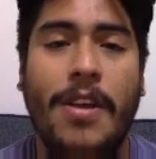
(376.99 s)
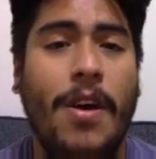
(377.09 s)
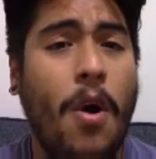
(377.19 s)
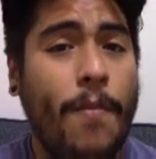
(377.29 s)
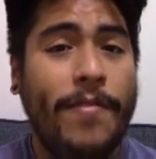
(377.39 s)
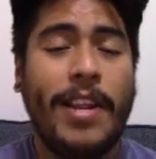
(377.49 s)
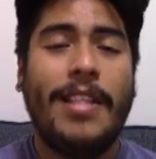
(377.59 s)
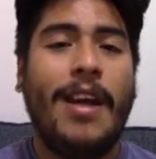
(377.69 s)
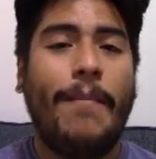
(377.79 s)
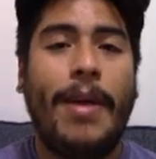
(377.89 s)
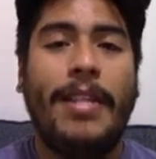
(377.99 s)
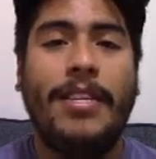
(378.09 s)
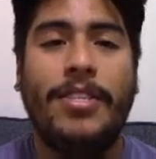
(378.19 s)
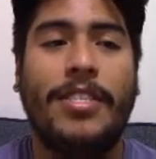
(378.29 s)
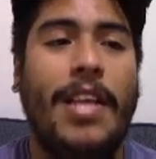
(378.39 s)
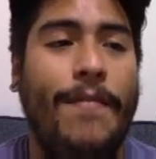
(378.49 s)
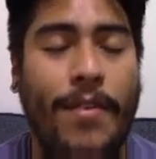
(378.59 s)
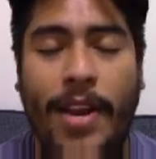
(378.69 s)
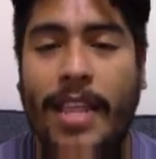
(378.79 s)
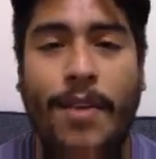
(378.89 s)
Hopefully not many, just because I
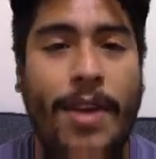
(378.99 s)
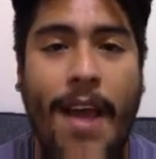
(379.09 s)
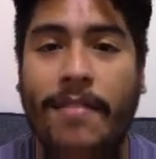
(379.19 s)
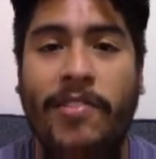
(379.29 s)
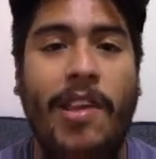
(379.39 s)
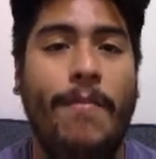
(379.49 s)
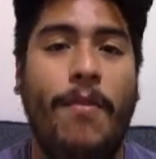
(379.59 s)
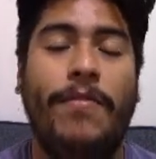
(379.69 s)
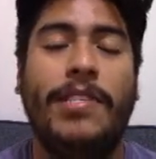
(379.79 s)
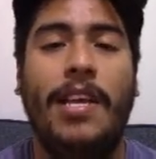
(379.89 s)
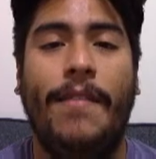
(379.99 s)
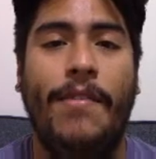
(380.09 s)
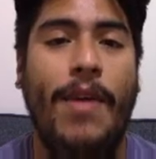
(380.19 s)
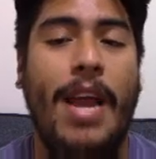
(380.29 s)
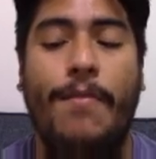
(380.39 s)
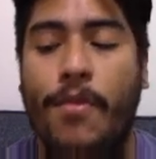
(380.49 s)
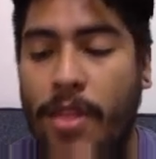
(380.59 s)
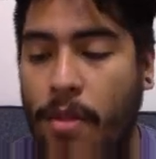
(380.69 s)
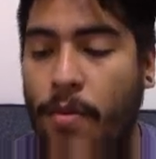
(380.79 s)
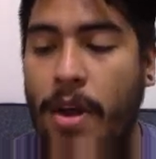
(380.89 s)
feel like they would have the same moveset if you added more
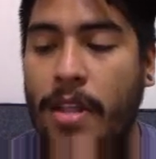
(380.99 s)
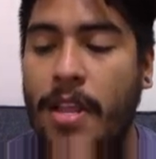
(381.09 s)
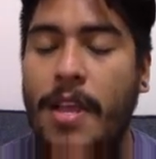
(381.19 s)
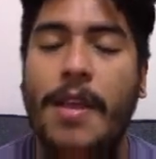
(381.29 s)
than one.